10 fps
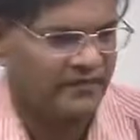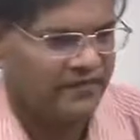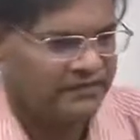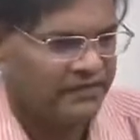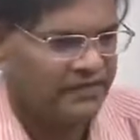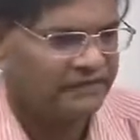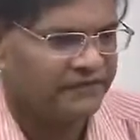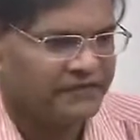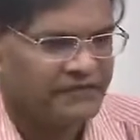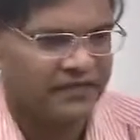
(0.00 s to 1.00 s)
So the
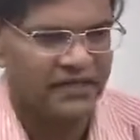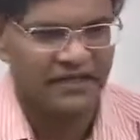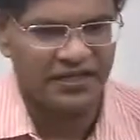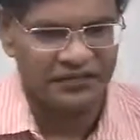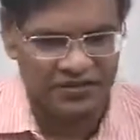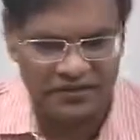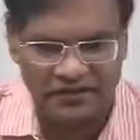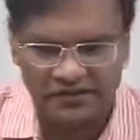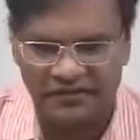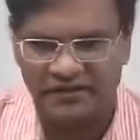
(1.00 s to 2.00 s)
first contention
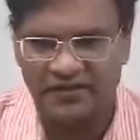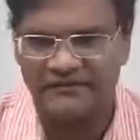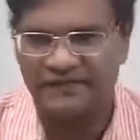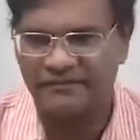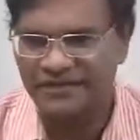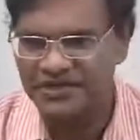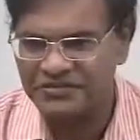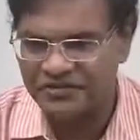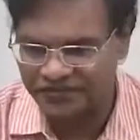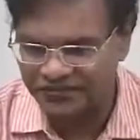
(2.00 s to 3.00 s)
of the
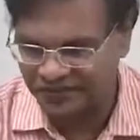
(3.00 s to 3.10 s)
petitioners